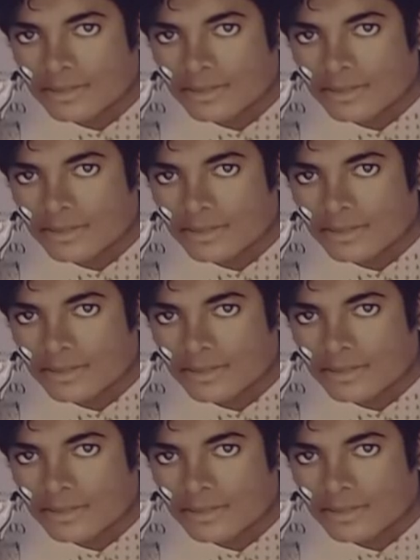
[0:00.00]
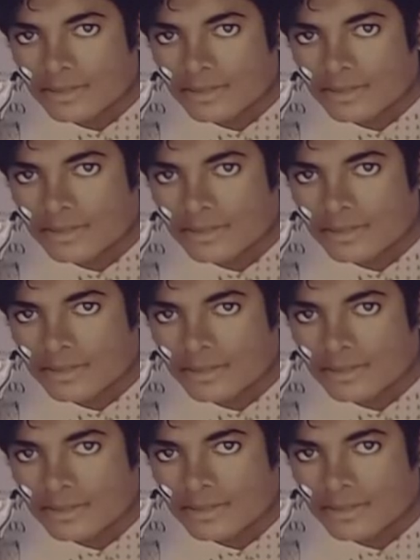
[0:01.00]

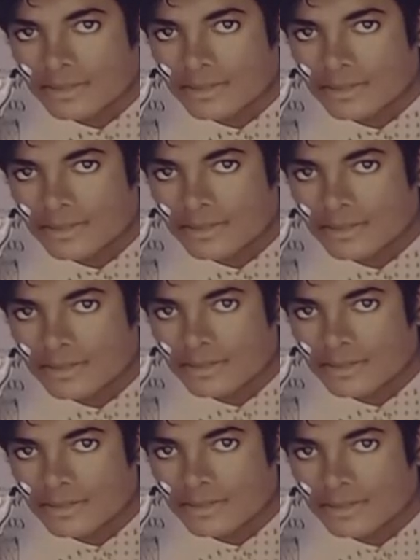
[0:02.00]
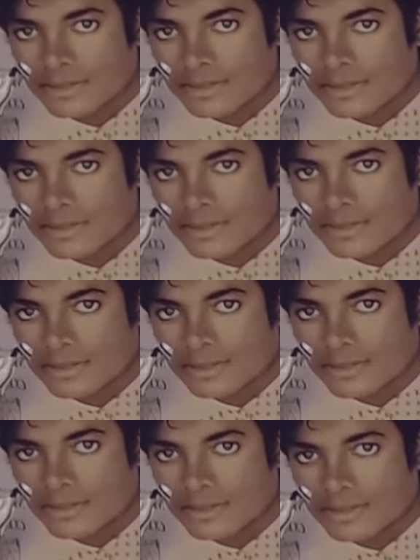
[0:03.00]

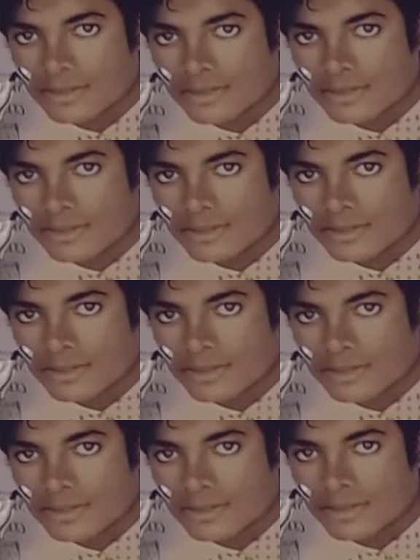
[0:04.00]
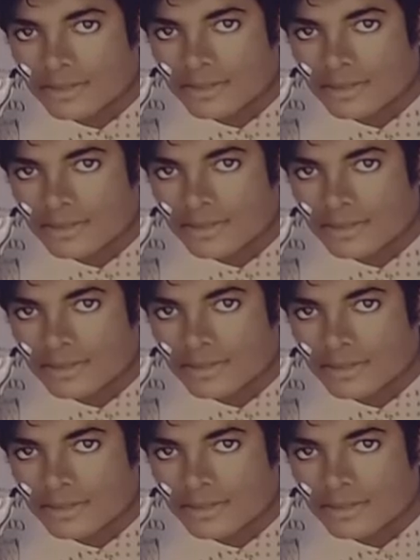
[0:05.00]

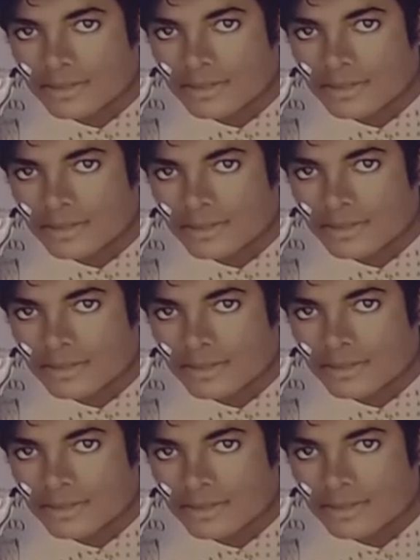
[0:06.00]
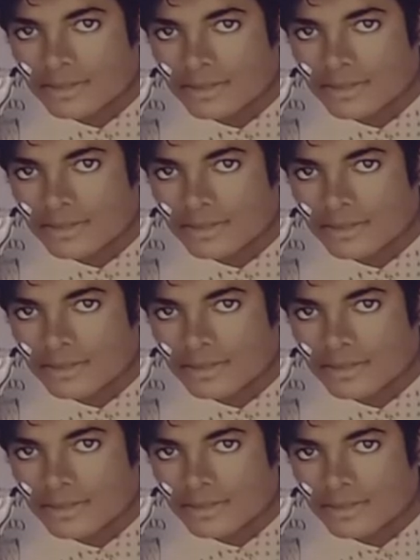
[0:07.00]
No words are spoken by the person on screen.